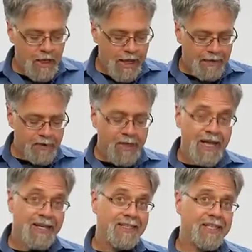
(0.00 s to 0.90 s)
After
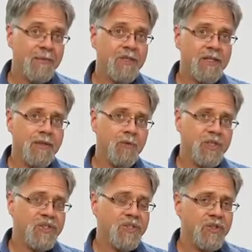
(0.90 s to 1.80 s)
that, it's time to get a little more
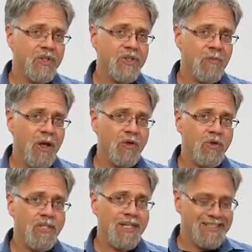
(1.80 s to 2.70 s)
serious about
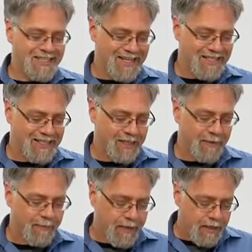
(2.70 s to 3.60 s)
your dust
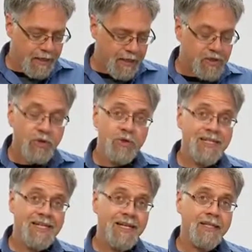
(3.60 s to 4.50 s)
testing. And so you
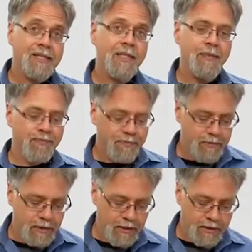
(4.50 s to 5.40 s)
can take some
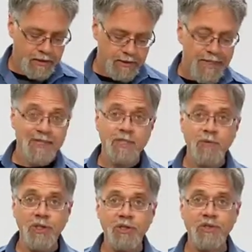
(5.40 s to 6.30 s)
test
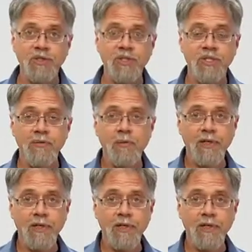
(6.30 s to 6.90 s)
pictures to see if you've